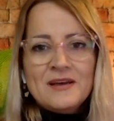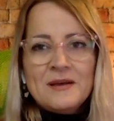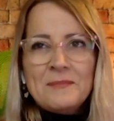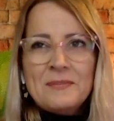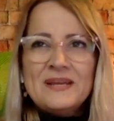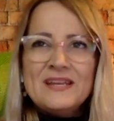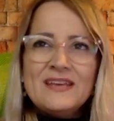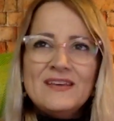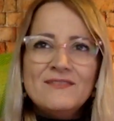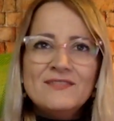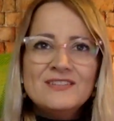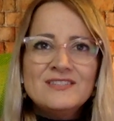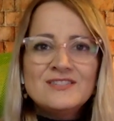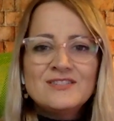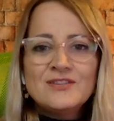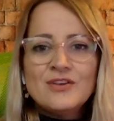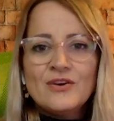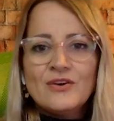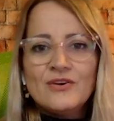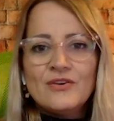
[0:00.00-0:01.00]
But even
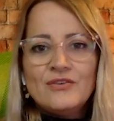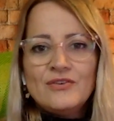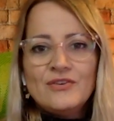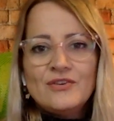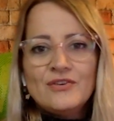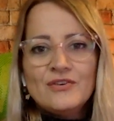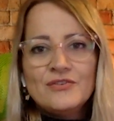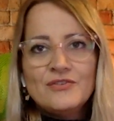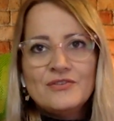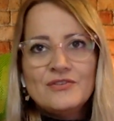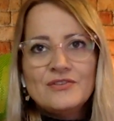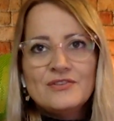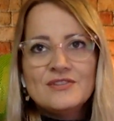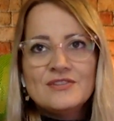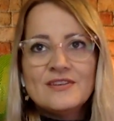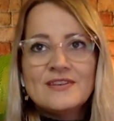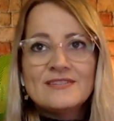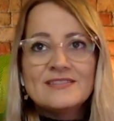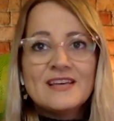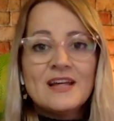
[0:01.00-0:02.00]
so,
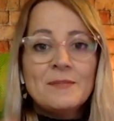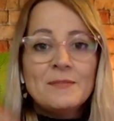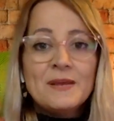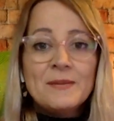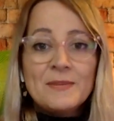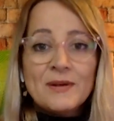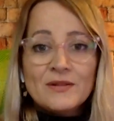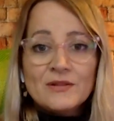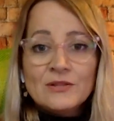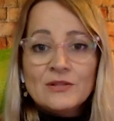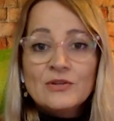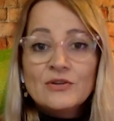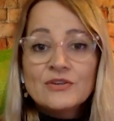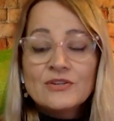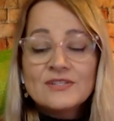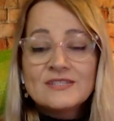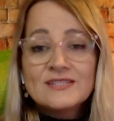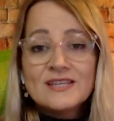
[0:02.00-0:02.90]
tell me about looks,